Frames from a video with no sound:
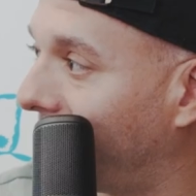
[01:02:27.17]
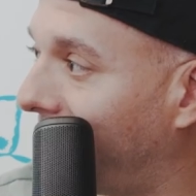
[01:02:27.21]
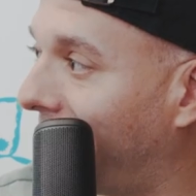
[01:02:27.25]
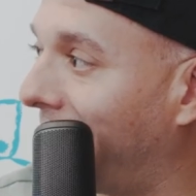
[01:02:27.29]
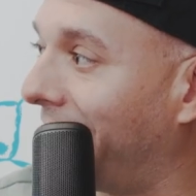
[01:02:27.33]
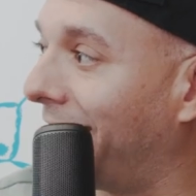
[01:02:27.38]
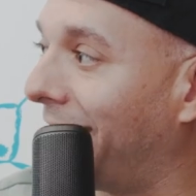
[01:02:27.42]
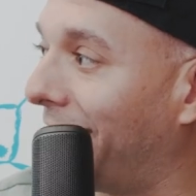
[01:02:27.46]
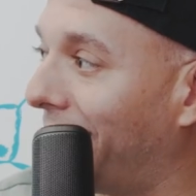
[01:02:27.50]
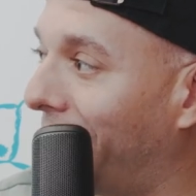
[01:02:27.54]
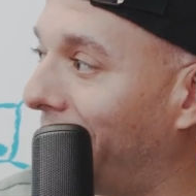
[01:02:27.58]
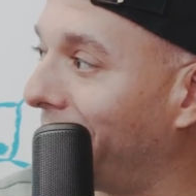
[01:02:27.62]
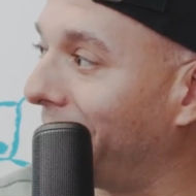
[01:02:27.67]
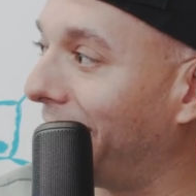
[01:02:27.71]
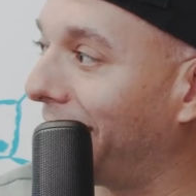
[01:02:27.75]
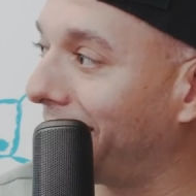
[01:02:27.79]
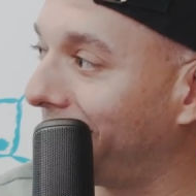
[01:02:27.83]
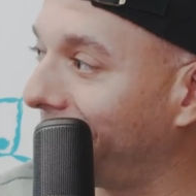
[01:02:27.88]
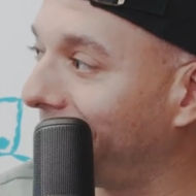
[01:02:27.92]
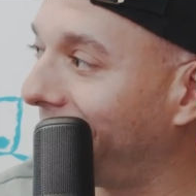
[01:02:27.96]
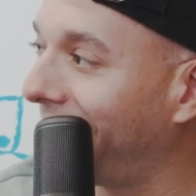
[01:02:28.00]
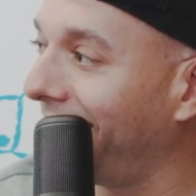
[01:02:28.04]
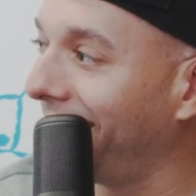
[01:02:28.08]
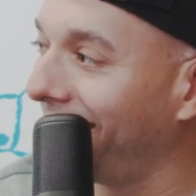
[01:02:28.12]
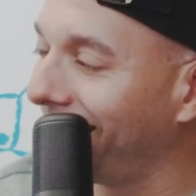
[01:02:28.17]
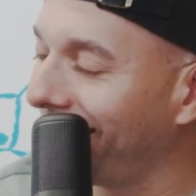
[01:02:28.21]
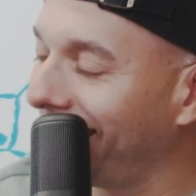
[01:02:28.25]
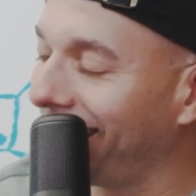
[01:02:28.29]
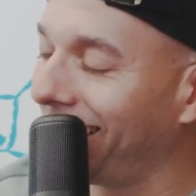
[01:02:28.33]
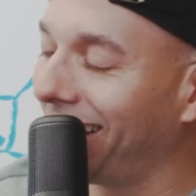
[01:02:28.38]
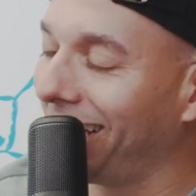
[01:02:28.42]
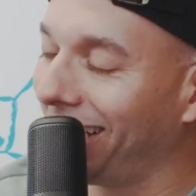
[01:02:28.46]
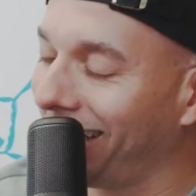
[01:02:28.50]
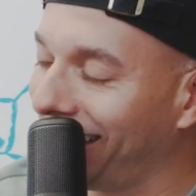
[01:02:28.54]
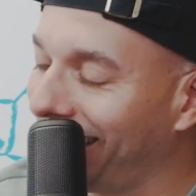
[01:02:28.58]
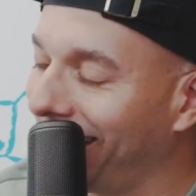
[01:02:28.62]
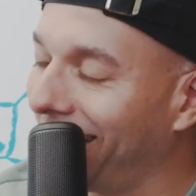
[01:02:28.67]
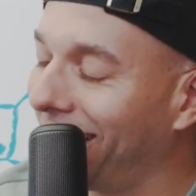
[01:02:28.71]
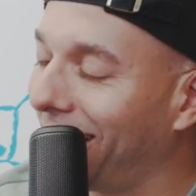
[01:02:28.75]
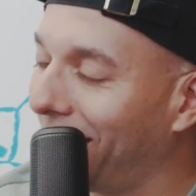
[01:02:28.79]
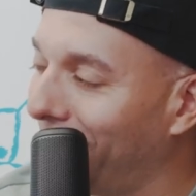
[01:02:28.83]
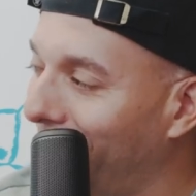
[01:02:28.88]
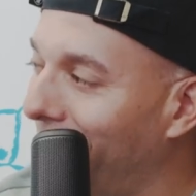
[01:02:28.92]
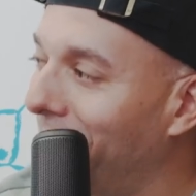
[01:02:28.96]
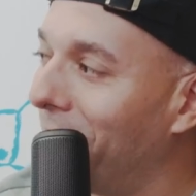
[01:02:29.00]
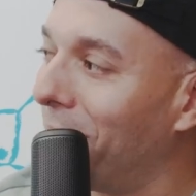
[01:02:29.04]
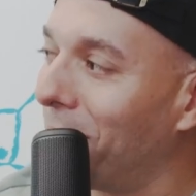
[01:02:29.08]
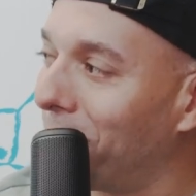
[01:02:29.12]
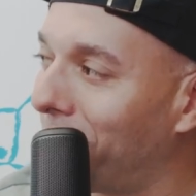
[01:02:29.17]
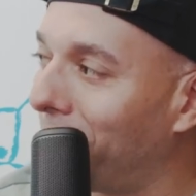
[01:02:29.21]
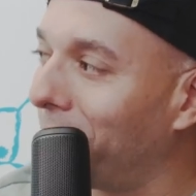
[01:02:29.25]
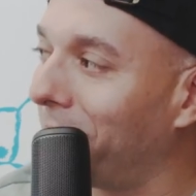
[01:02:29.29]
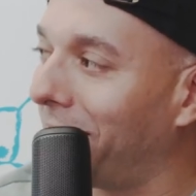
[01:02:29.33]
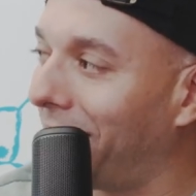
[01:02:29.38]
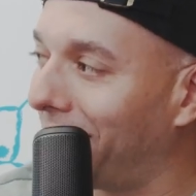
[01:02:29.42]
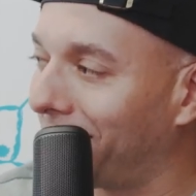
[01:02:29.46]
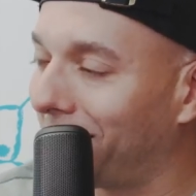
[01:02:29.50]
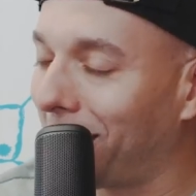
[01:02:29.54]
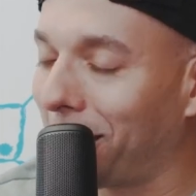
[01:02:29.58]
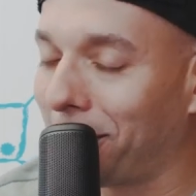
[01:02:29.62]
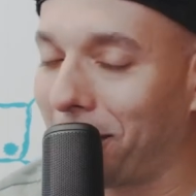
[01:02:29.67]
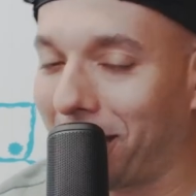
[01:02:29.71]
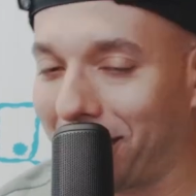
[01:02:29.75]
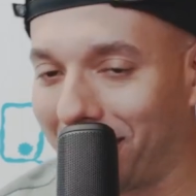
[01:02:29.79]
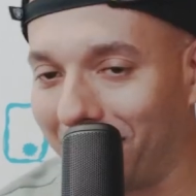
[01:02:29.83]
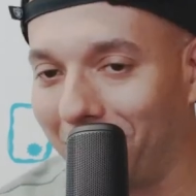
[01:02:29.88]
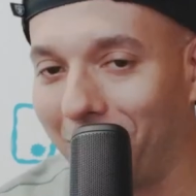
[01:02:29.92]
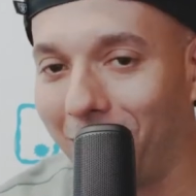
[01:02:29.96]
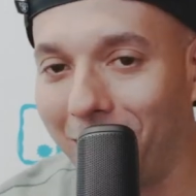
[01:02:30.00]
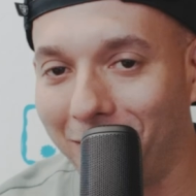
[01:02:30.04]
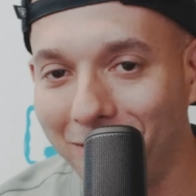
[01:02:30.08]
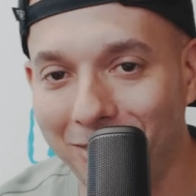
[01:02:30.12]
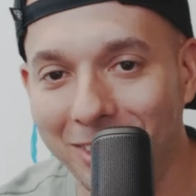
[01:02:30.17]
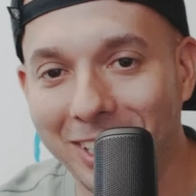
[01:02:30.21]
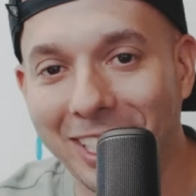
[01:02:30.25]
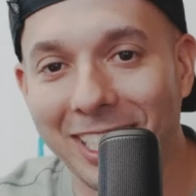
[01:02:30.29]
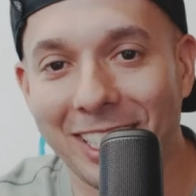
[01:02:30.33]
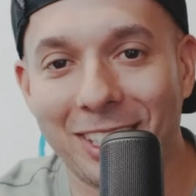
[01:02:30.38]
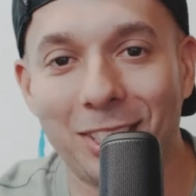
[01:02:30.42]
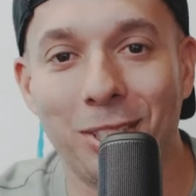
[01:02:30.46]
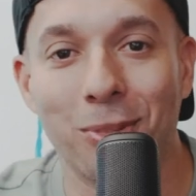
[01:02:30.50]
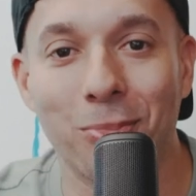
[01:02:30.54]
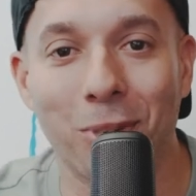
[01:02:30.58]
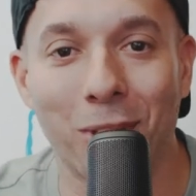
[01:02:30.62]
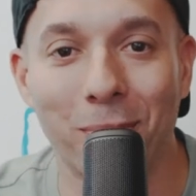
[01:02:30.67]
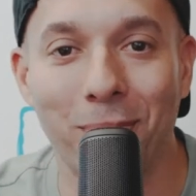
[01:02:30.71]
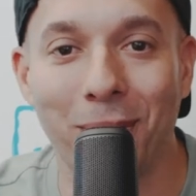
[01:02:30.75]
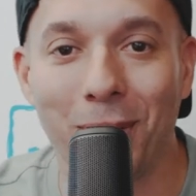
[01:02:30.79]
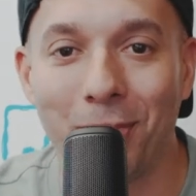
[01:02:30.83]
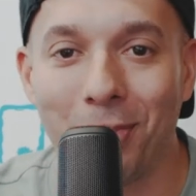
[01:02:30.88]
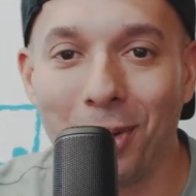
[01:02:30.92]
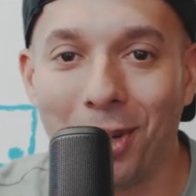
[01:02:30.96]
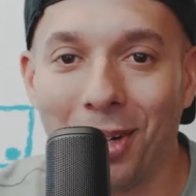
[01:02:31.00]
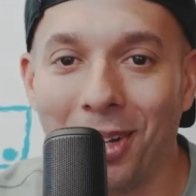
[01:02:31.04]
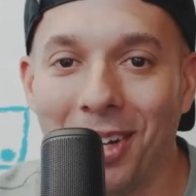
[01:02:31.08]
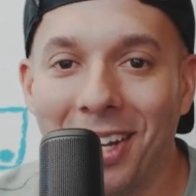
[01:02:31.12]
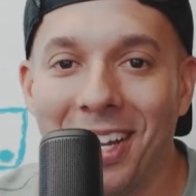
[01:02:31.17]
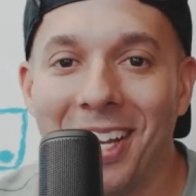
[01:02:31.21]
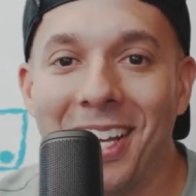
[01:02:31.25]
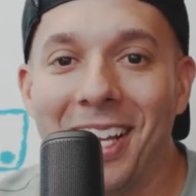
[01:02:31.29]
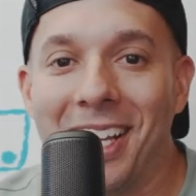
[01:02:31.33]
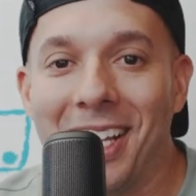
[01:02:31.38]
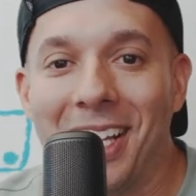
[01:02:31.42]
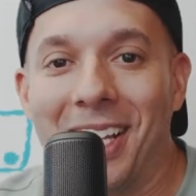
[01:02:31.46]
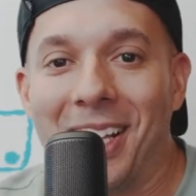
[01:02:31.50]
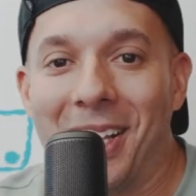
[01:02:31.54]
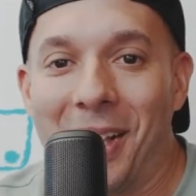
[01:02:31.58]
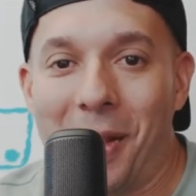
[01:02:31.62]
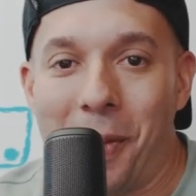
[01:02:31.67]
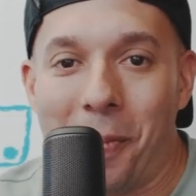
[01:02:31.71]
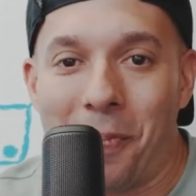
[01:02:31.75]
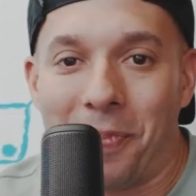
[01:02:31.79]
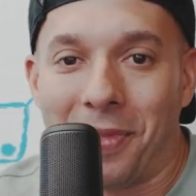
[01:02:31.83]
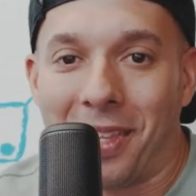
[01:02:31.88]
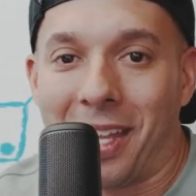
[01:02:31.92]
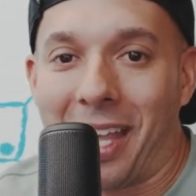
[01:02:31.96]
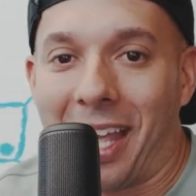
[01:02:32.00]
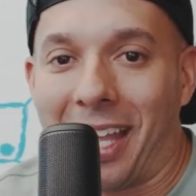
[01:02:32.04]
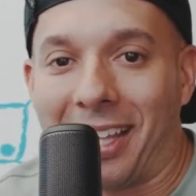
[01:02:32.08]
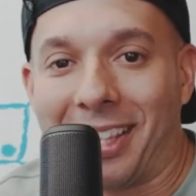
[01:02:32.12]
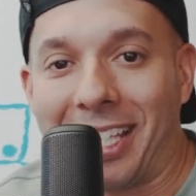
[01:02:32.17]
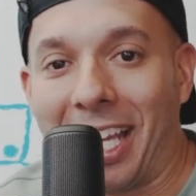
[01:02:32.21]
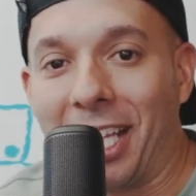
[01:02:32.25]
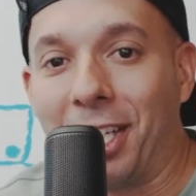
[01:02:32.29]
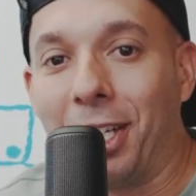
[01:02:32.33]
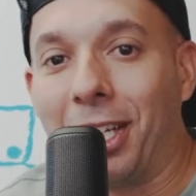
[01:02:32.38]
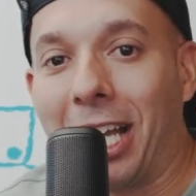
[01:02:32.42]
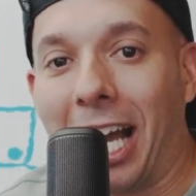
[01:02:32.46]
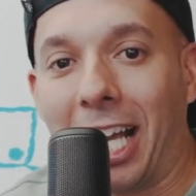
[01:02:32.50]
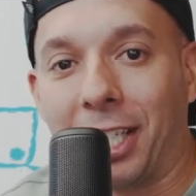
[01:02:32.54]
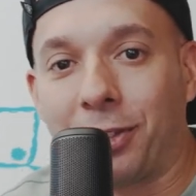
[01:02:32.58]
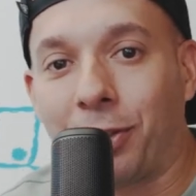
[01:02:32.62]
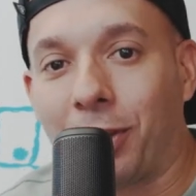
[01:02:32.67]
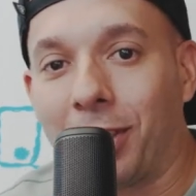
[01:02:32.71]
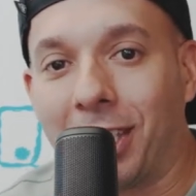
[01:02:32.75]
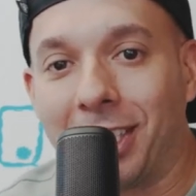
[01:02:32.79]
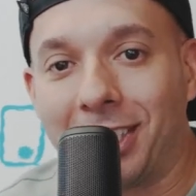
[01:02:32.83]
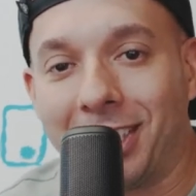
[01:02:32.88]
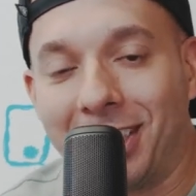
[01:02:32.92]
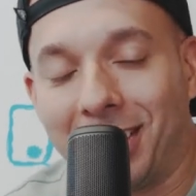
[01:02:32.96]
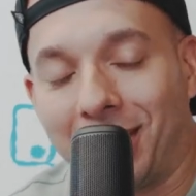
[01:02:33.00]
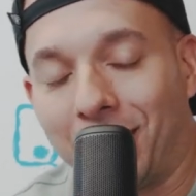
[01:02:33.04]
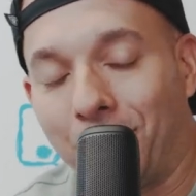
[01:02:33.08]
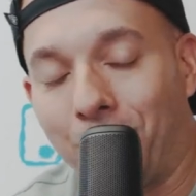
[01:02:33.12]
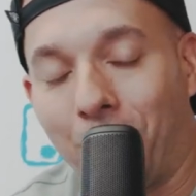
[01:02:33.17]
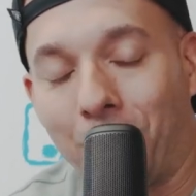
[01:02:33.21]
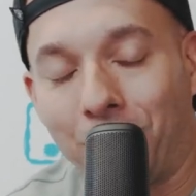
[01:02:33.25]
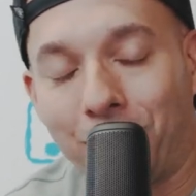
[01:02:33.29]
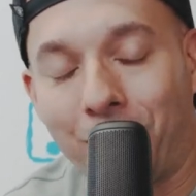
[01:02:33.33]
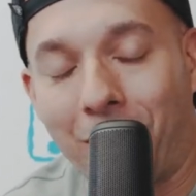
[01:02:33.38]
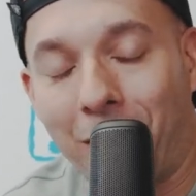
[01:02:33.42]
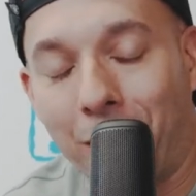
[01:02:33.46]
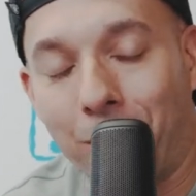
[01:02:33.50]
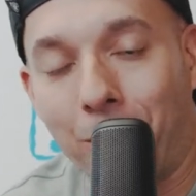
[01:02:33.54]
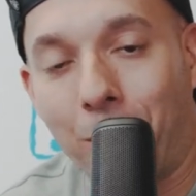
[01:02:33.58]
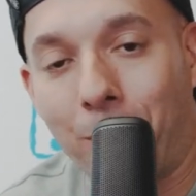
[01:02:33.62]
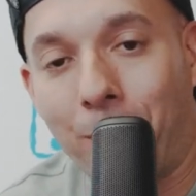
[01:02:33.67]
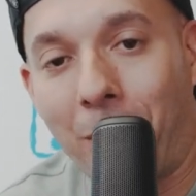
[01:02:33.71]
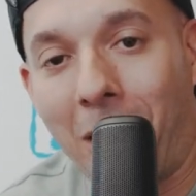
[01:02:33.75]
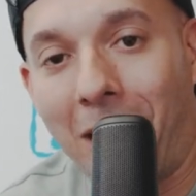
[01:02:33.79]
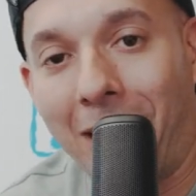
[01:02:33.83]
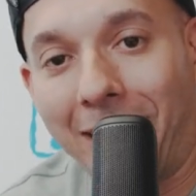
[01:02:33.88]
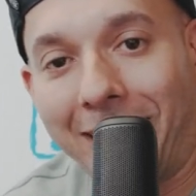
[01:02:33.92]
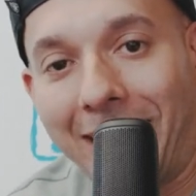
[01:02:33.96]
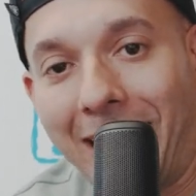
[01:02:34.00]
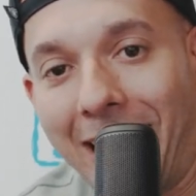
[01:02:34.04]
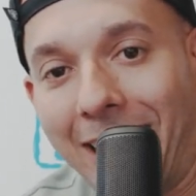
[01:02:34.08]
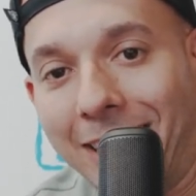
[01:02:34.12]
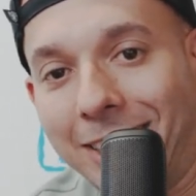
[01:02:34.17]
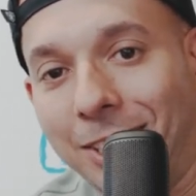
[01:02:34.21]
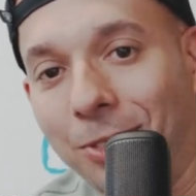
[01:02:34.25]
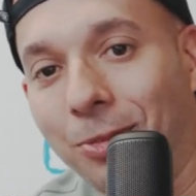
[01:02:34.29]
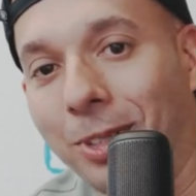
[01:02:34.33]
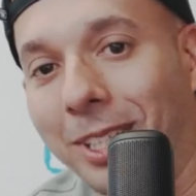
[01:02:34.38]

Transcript: And on that tequila thing, but we got to talk about the golf. We get 2 more people. Thank you guys for listening to the Most Valuable Podcast.